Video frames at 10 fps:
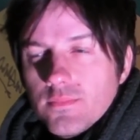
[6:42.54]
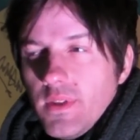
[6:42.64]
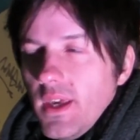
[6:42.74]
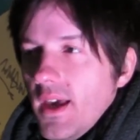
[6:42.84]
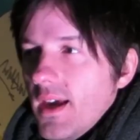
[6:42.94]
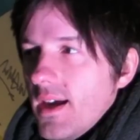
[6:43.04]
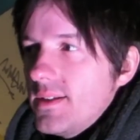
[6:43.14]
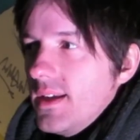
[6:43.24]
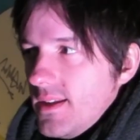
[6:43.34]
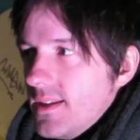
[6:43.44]
Yeah,
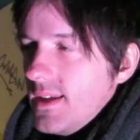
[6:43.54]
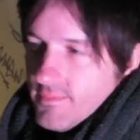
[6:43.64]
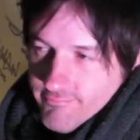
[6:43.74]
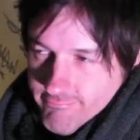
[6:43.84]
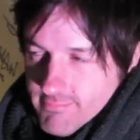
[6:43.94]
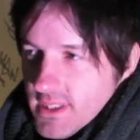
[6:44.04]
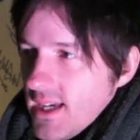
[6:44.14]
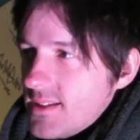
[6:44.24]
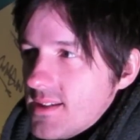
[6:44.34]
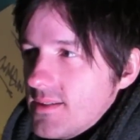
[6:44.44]
and
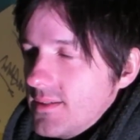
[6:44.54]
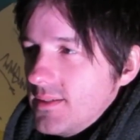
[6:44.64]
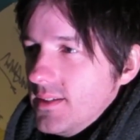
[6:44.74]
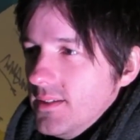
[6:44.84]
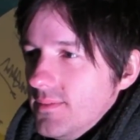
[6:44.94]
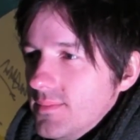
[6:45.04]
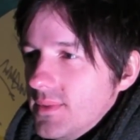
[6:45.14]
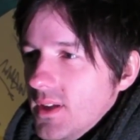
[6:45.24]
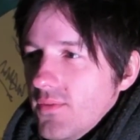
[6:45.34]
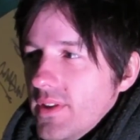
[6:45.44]
that's the
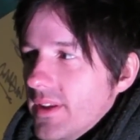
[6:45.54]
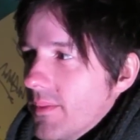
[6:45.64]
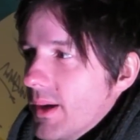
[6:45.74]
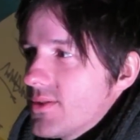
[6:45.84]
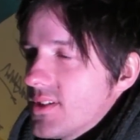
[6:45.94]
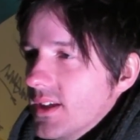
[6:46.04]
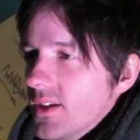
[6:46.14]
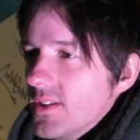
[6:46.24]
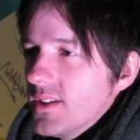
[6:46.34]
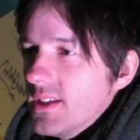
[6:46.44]
lovely thing about it. You
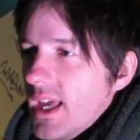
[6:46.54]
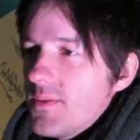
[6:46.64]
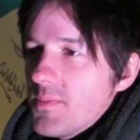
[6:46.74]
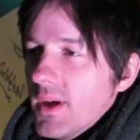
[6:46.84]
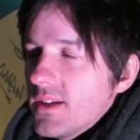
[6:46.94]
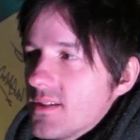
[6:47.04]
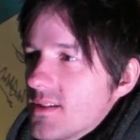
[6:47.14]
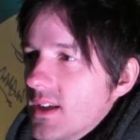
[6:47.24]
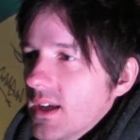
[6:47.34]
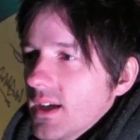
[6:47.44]
know, the games
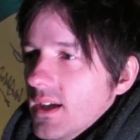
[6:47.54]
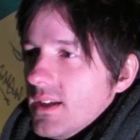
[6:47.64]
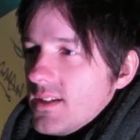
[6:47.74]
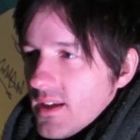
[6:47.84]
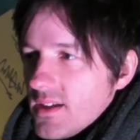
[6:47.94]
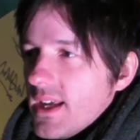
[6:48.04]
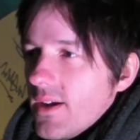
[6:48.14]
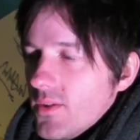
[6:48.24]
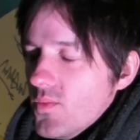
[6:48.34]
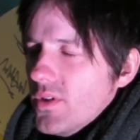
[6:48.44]
makers turned
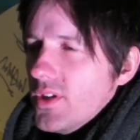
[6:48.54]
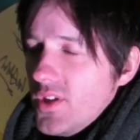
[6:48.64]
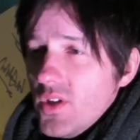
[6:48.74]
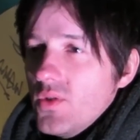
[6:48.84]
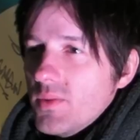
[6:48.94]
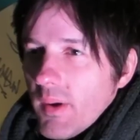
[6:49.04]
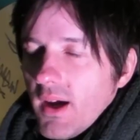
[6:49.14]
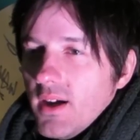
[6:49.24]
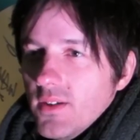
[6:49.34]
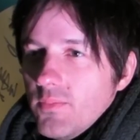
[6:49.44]
out and were a huge
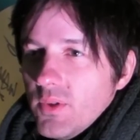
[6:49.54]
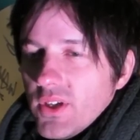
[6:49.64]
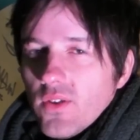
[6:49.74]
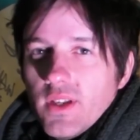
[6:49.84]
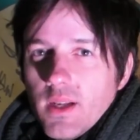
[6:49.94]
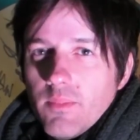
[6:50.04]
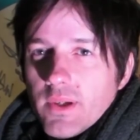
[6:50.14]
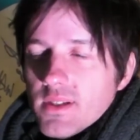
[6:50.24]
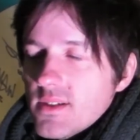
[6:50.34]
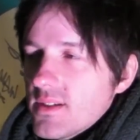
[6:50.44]
part of putting on the
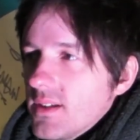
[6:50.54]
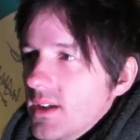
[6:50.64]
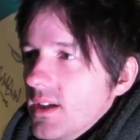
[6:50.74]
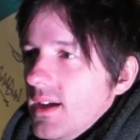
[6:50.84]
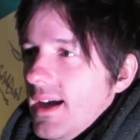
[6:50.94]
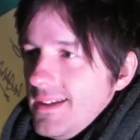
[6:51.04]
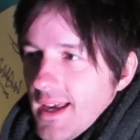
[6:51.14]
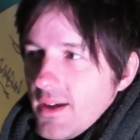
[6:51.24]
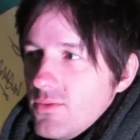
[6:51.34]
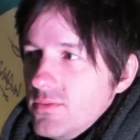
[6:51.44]
Olympics, and
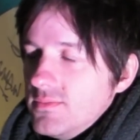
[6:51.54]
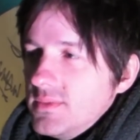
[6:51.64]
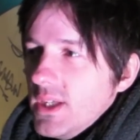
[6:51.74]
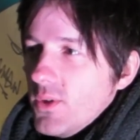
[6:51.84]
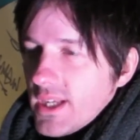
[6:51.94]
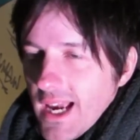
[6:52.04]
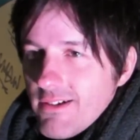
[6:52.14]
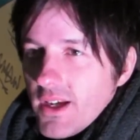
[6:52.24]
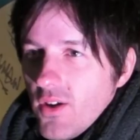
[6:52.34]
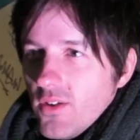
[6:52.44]
now they want to
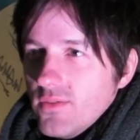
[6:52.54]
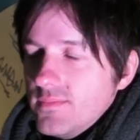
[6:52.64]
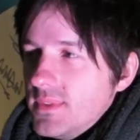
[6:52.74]
carry it on,